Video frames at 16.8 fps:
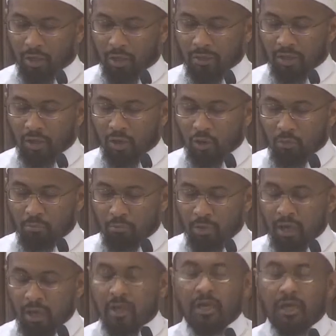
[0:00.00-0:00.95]

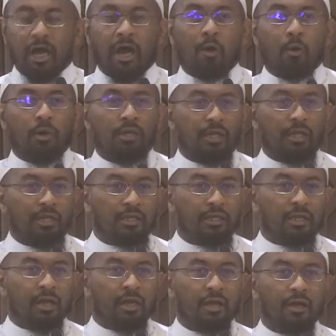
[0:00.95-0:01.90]
Allahumma
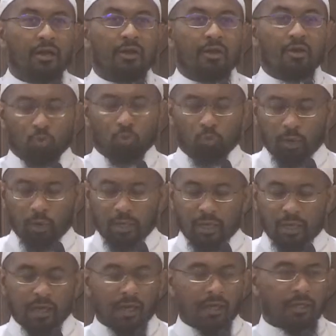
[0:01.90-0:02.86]
hawalayna
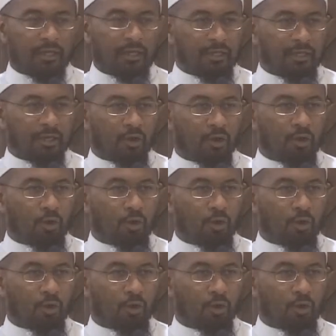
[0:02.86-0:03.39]
wala alayna.